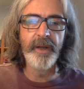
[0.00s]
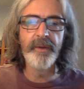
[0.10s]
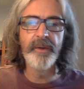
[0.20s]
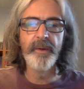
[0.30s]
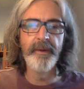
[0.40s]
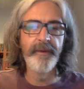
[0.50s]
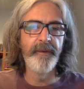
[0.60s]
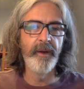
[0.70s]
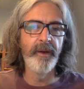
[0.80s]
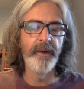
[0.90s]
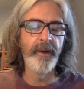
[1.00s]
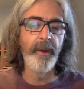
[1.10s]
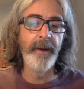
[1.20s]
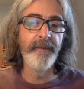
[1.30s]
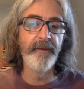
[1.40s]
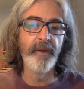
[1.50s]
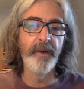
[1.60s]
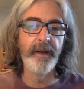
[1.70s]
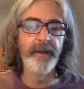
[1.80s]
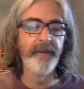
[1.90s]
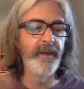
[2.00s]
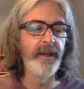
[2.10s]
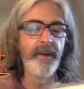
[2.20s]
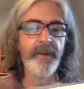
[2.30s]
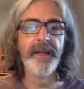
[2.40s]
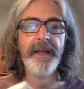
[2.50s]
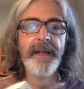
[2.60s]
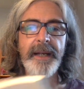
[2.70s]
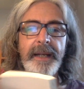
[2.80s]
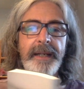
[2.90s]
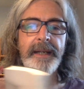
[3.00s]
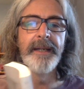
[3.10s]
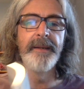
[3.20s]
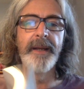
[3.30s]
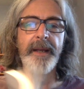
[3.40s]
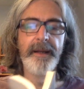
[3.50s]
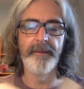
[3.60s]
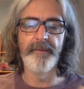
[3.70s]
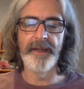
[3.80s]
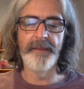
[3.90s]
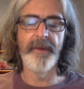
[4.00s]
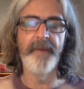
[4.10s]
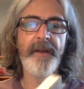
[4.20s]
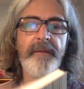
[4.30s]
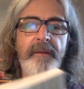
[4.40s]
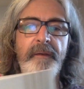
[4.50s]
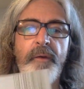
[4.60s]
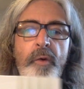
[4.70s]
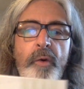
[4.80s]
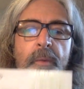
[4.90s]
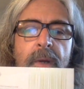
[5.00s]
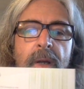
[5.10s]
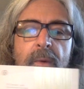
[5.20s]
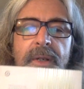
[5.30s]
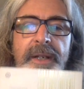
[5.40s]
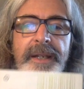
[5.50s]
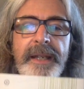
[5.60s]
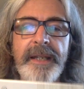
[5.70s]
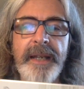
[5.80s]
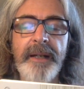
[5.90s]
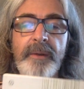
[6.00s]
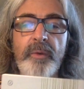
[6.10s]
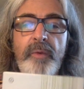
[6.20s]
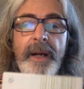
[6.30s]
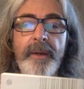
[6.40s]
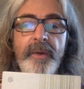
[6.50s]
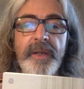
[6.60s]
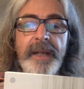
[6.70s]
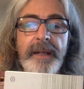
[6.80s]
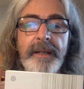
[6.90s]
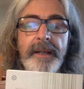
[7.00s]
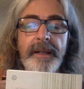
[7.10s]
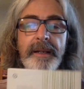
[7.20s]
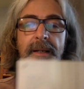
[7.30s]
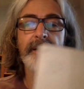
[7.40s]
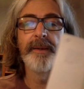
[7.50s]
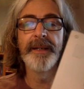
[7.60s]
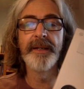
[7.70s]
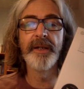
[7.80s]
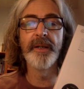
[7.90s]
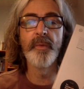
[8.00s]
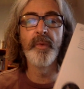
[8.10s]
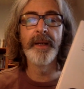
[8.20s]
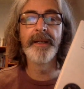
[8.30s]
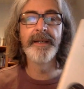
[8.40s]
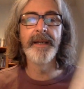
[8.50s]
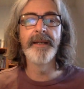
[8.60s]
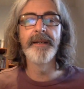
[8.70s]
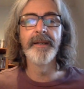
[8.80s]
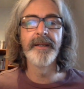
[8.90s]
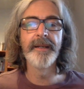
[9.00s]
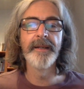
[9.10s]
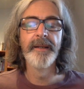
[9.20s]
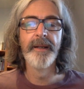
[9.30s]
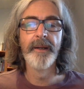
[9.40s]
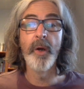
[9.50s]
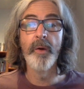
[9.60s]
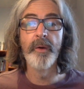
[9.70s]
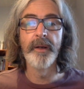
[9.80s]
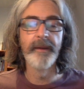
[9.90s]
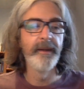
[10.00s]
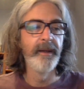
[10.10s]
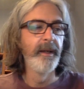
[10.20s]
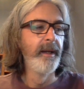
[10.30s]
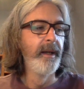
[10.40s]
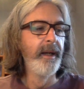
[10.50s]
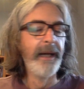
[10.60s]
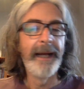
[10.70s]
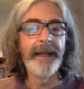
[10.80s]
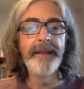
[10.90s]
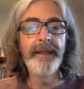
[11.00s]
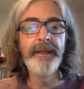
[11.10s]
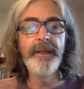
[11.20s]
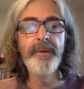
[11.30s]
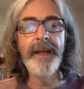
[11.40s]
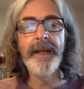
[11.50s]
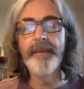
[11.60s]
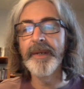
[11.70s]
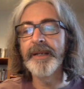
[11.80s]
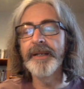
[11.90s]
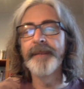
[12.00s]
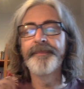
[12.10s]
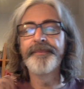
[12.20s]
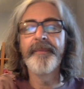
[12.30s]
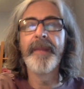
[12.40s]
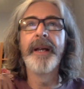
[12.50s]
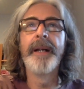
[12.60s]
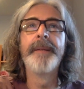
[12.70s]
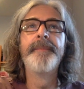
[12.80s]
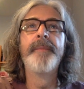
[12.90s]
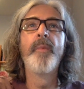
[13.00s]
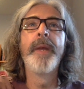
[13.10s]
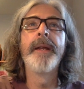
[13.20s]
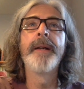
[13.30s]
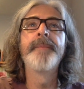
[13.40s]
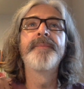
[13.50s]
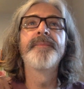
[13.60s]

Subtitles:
those who have followed, who haven't followed other videos, it is written in my favourite form, which is the single run-on sentence. So it is just one sentence long. And then the unanimous winner